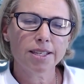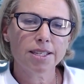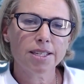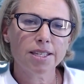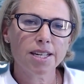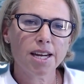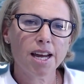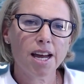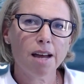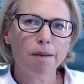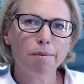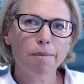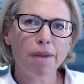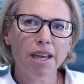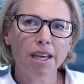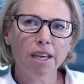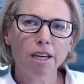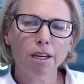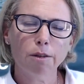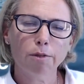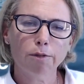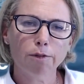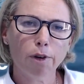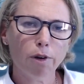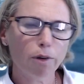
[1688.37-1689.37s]
start
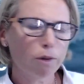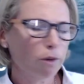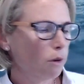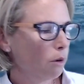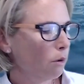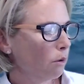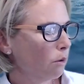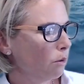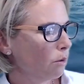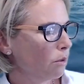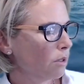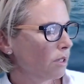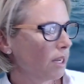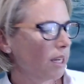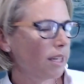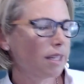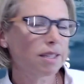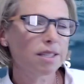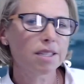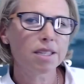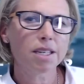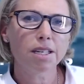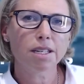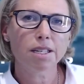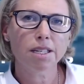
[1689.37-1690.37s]
making phone calls and
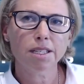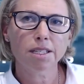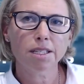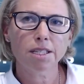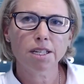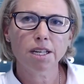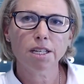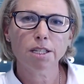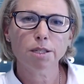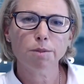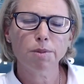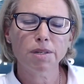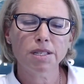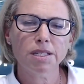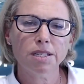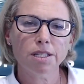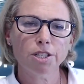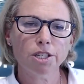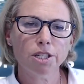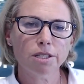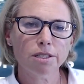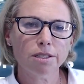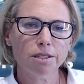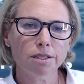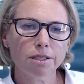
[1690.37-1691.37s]
sending text
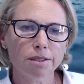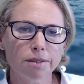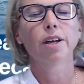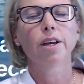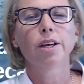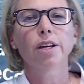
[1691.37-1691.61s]
messages.